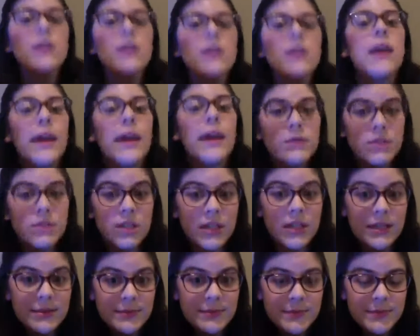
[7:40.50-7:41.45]
It was
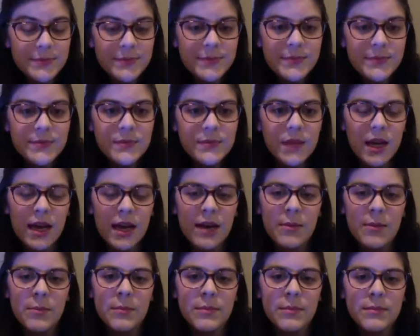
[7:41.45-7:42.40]
good.
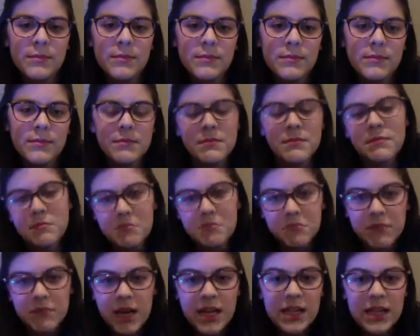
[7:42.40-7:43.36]
I
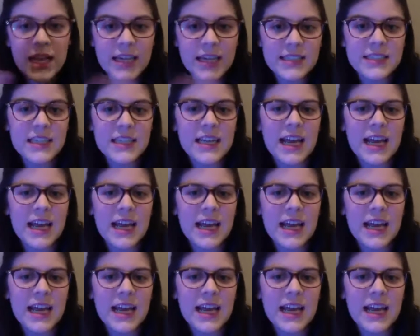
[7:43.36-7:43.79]
liked it.